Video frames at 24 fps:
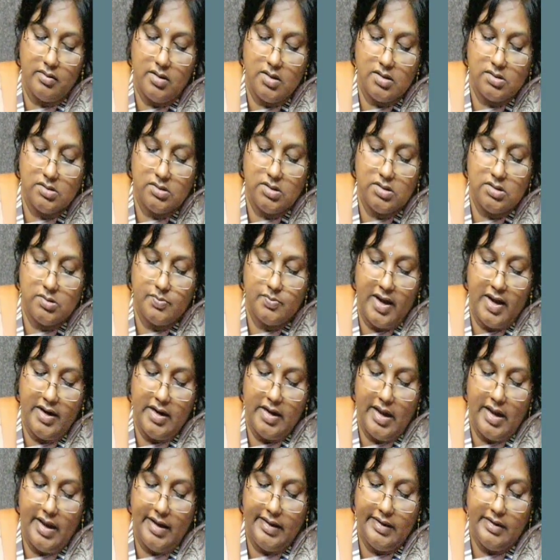This is my
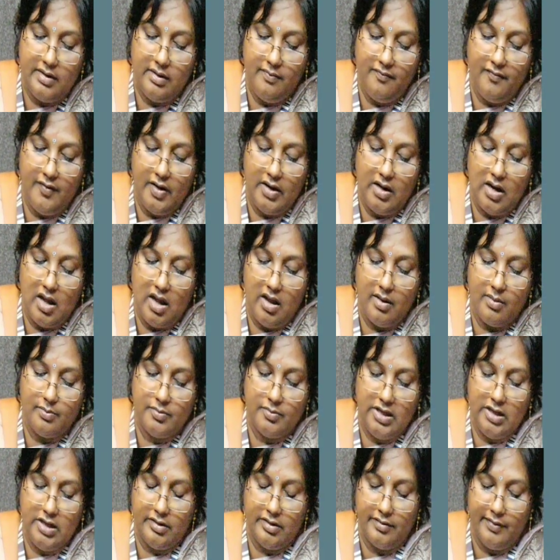diagram when I am
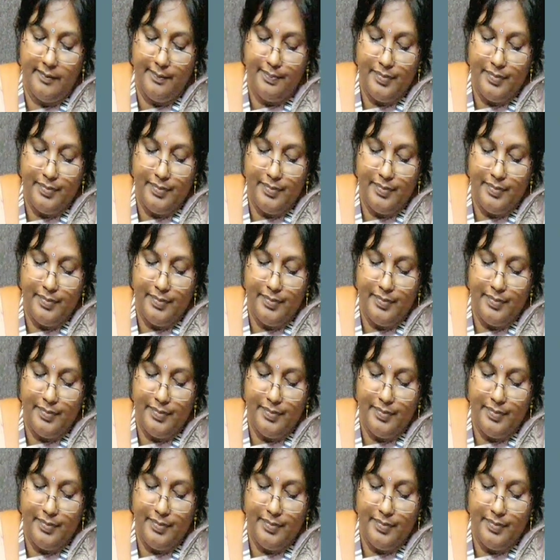here.